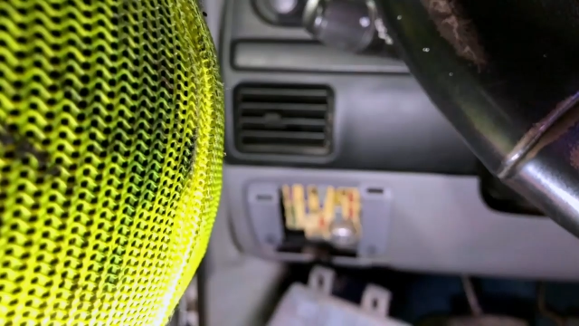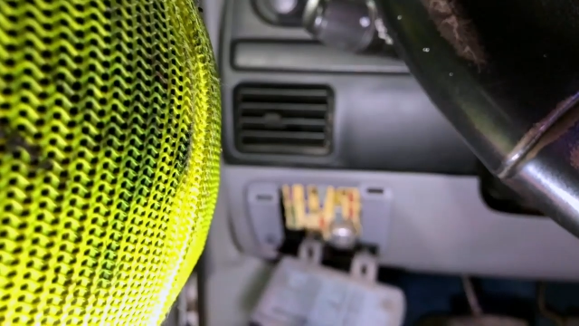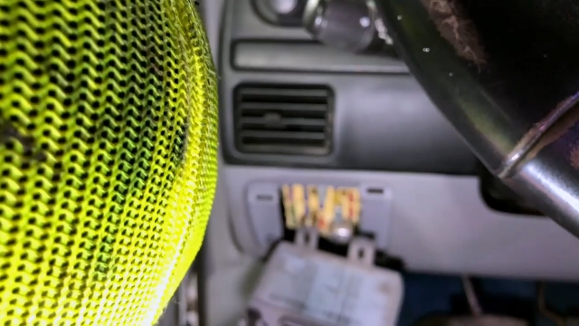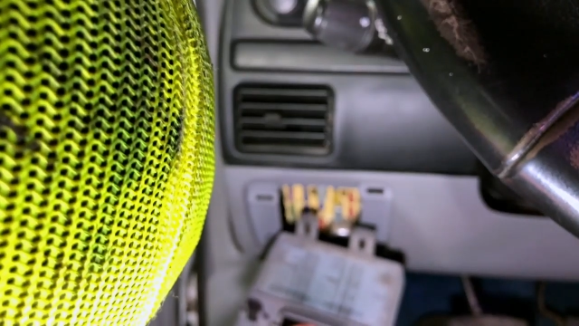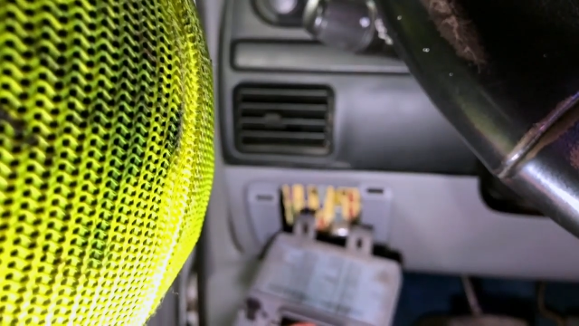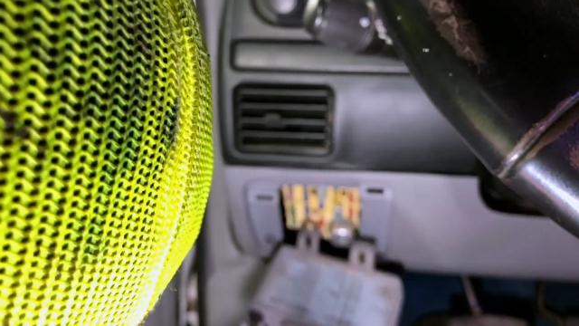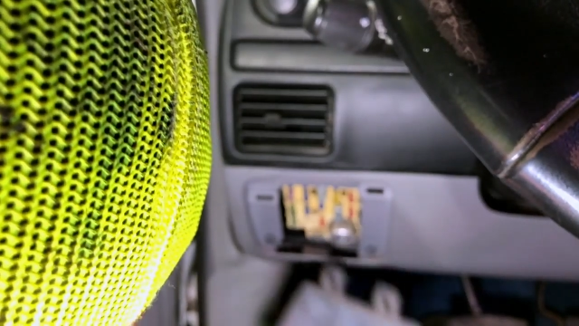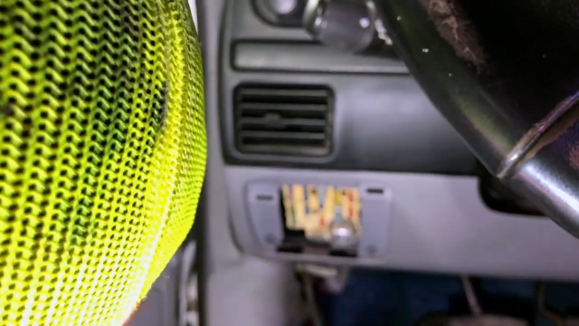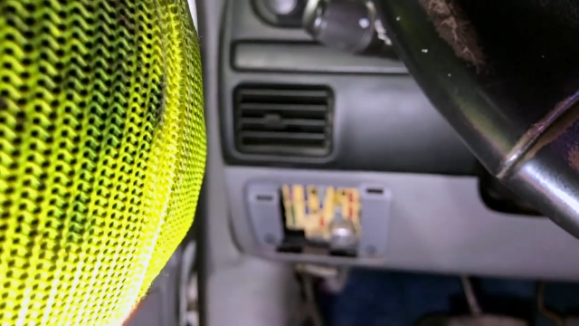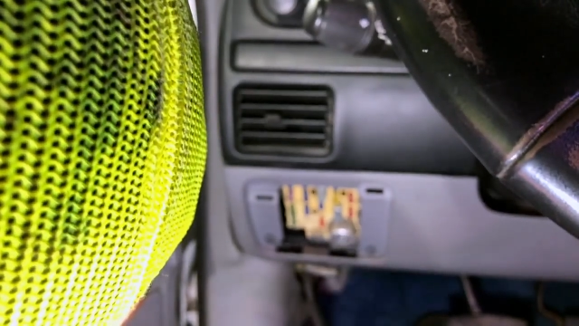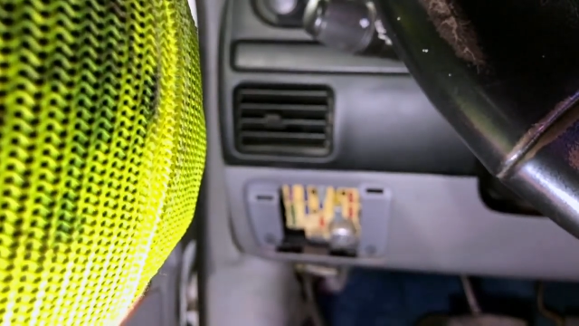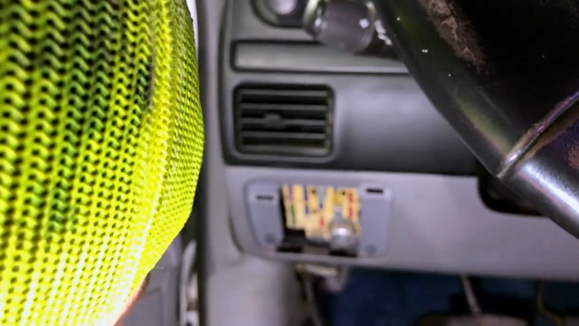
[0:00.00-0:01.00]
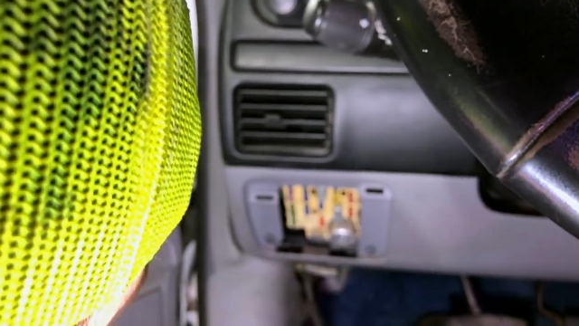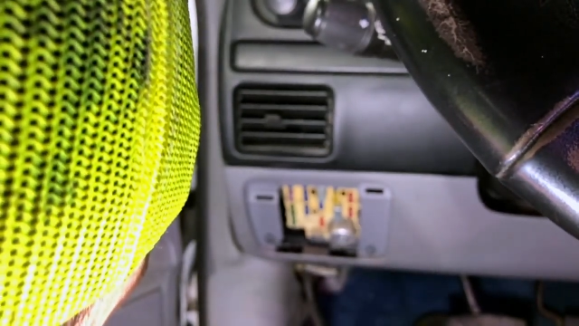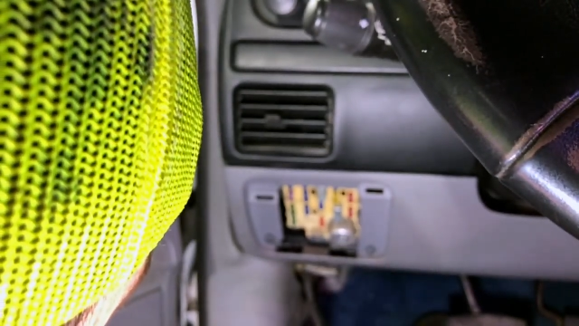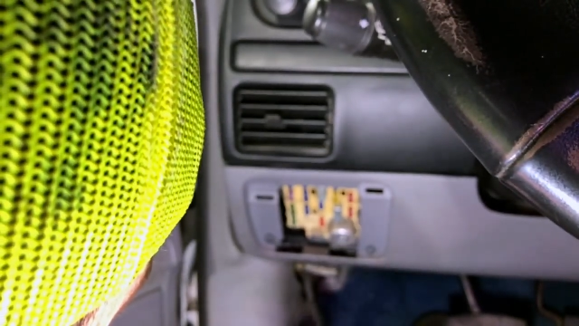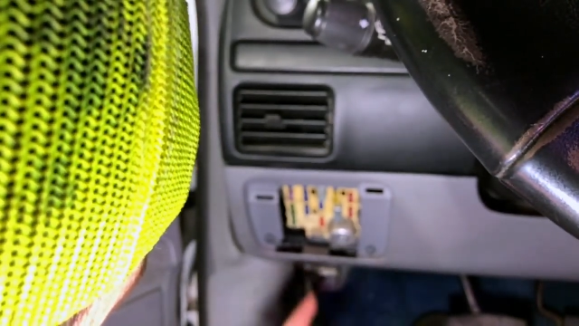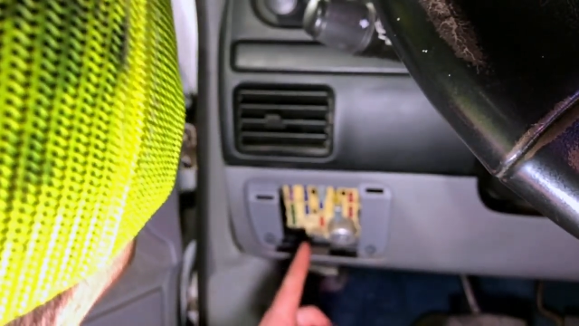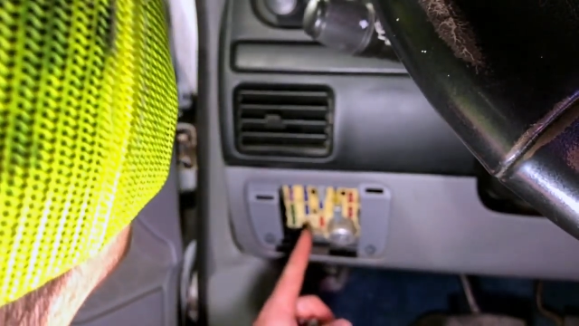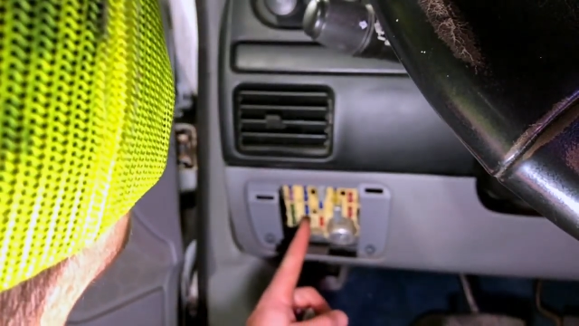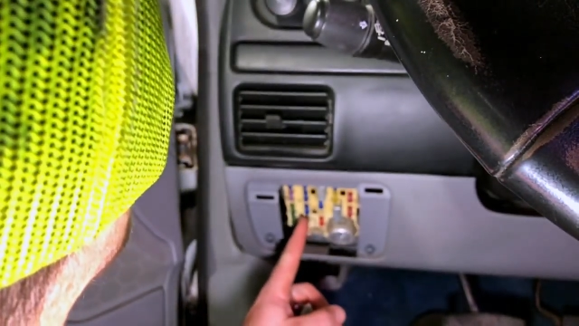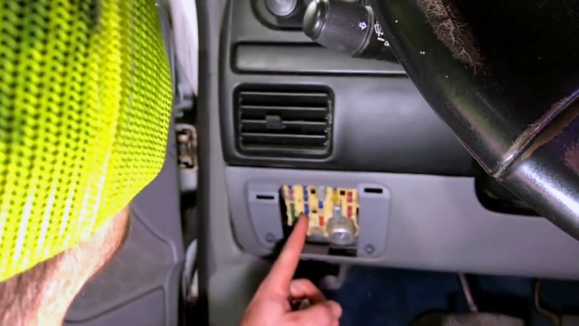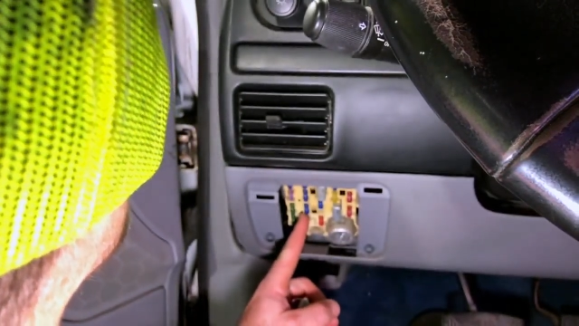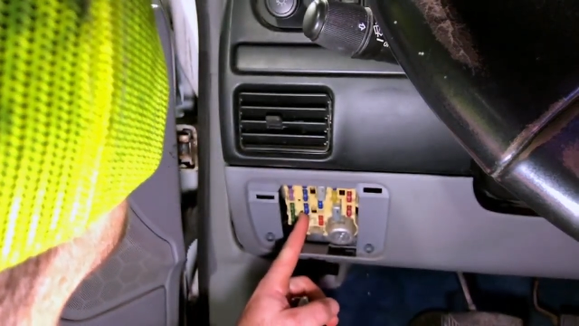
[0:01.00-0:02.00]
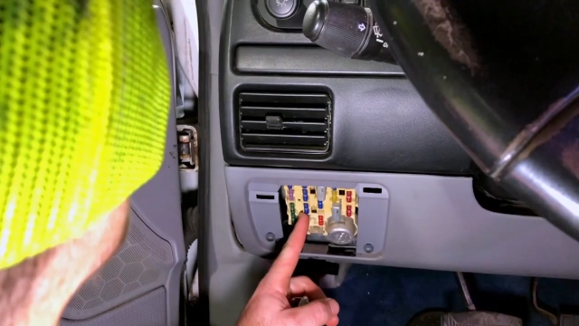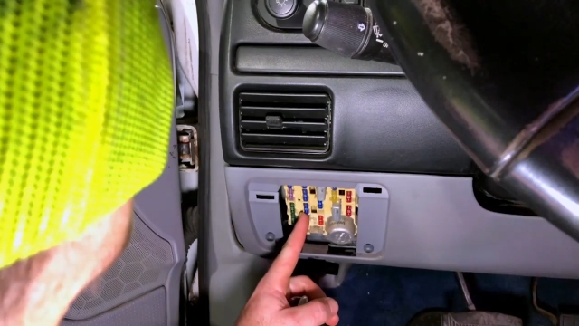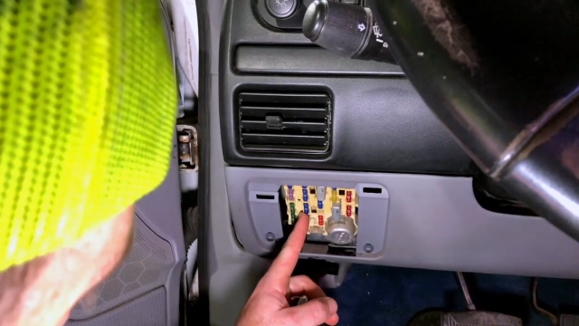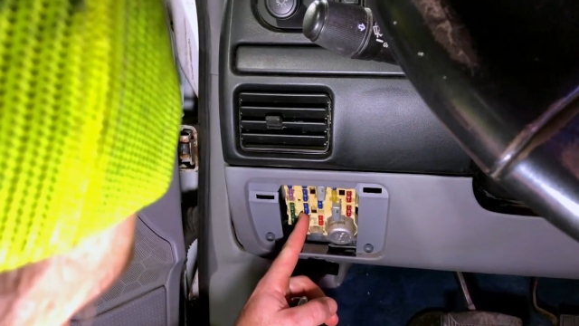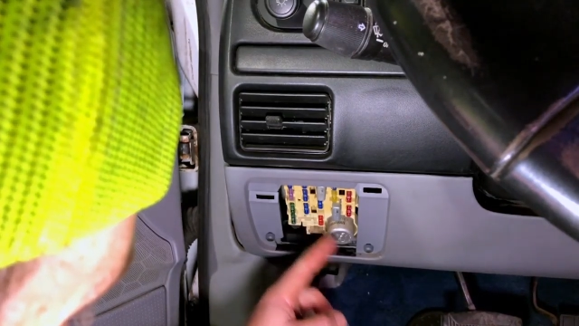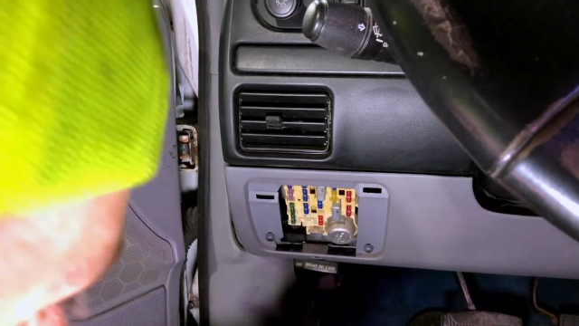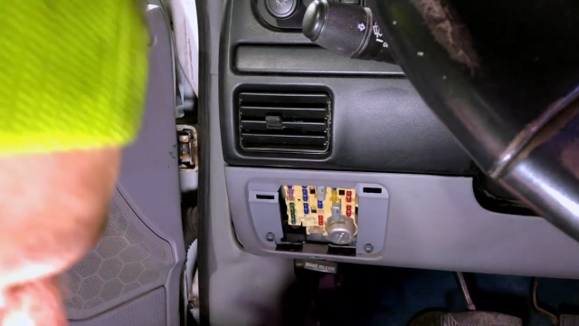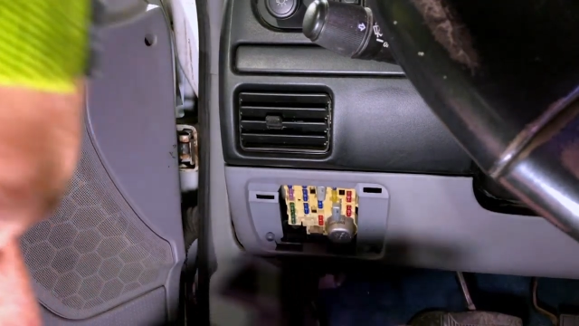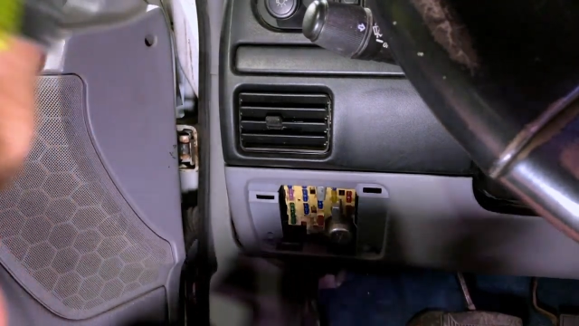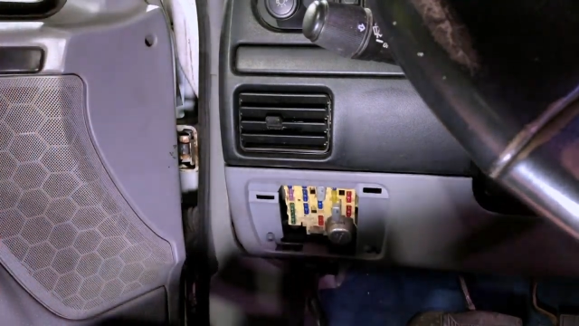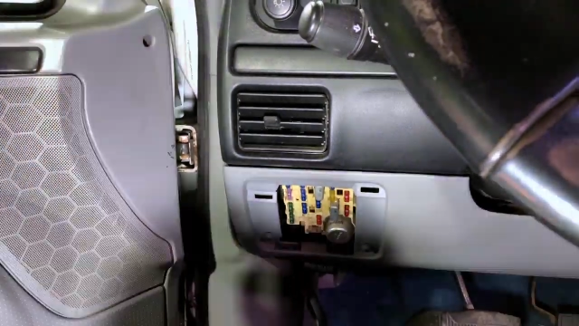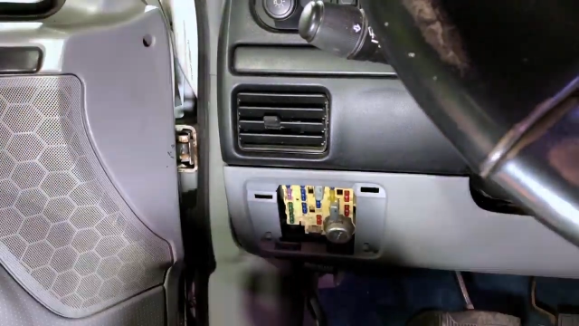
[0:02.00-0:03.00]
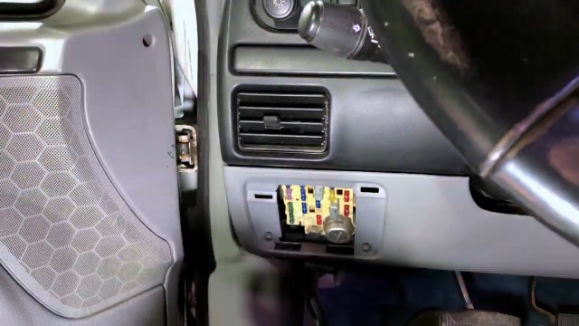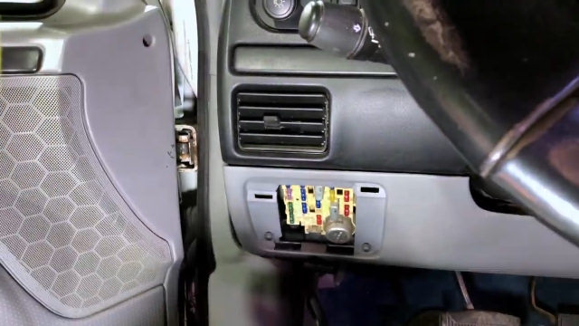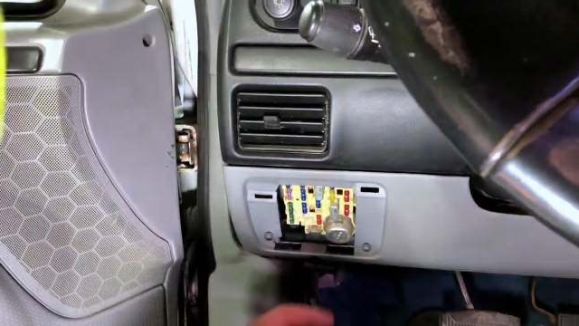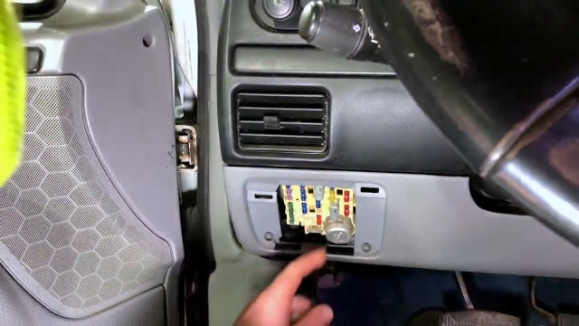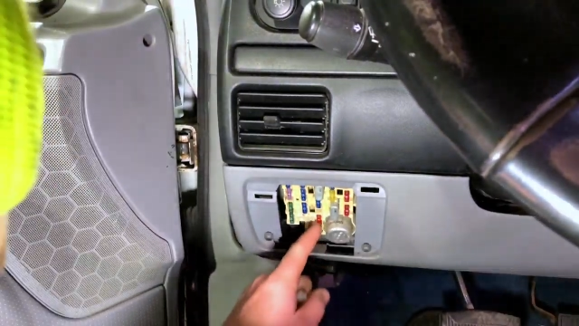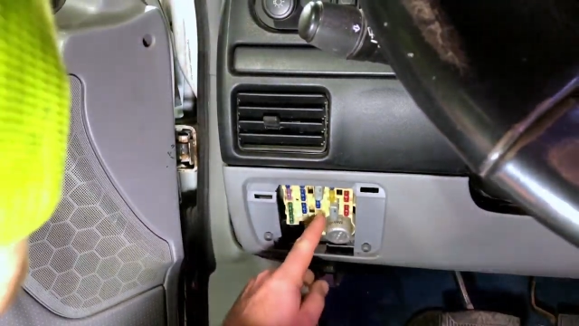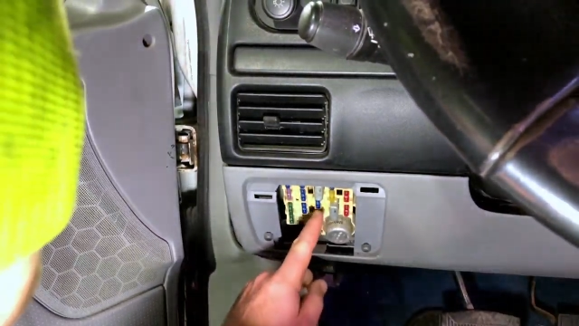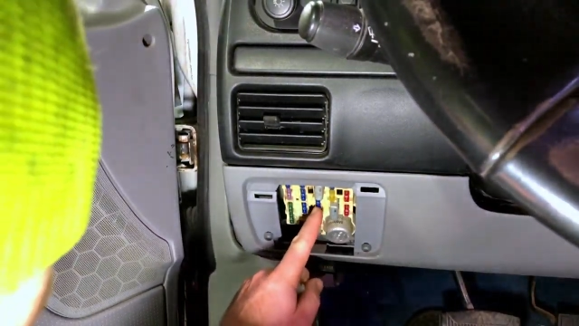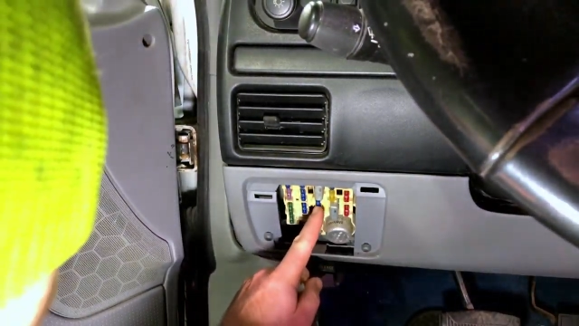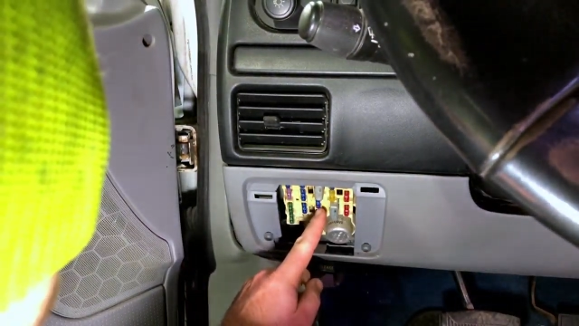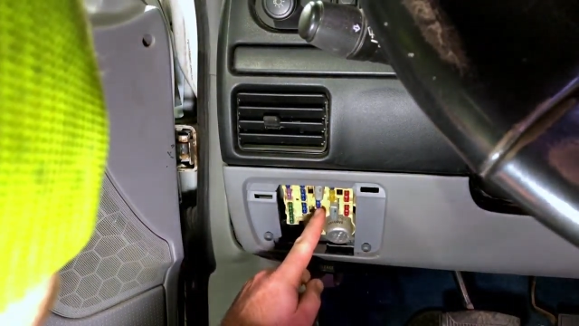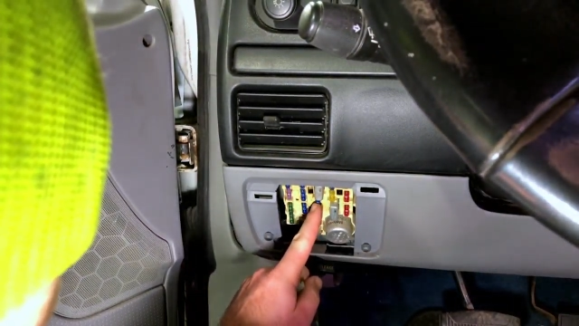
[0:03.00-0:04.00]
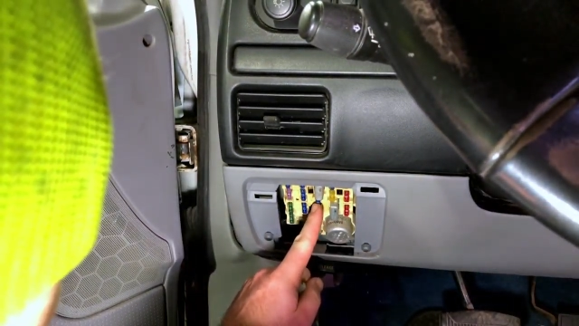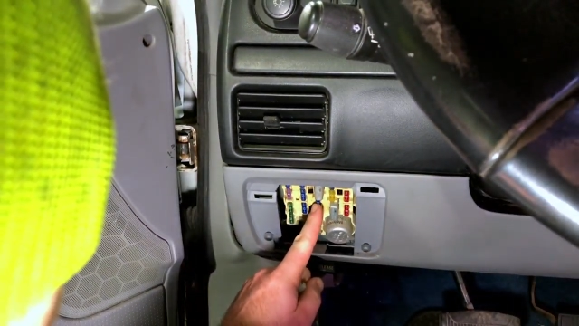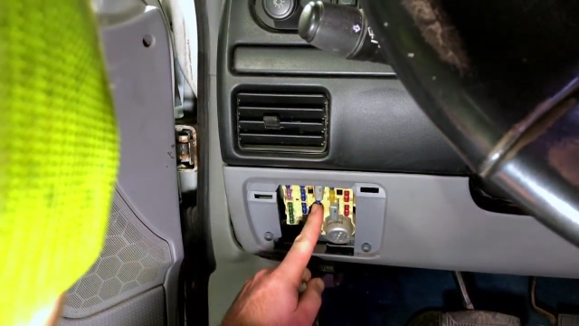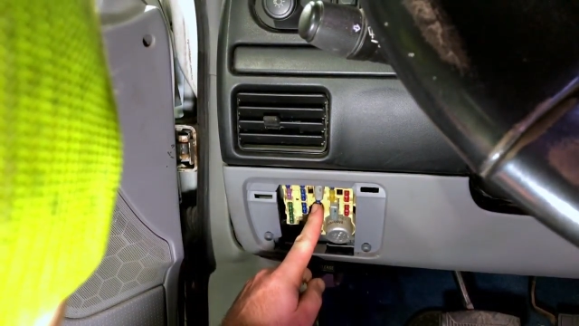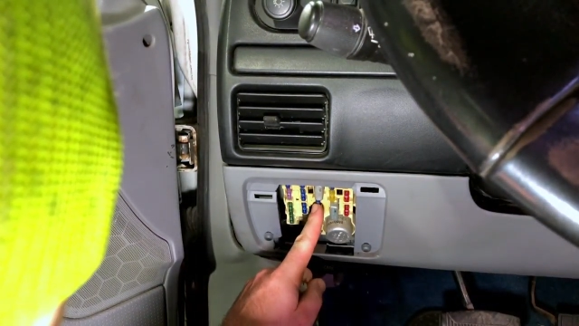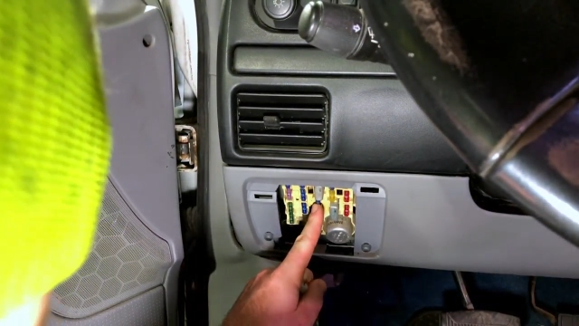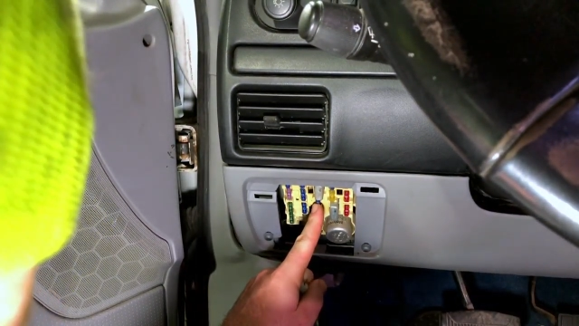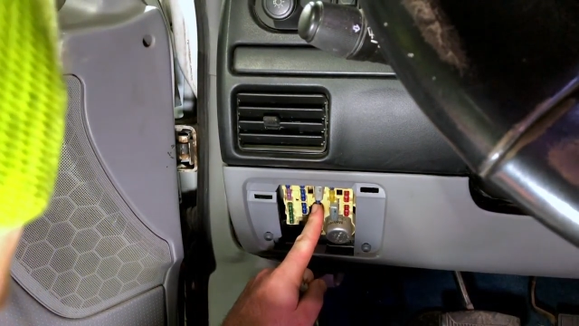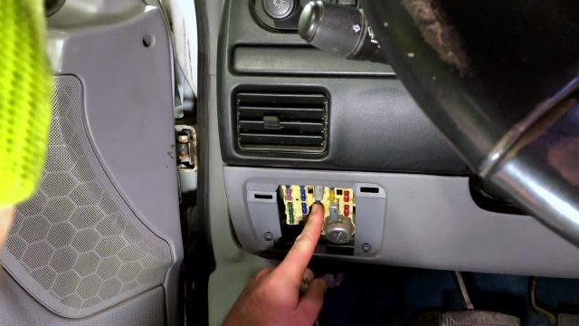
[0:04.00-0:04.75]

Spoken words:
No face is visible, so there are no lips to read.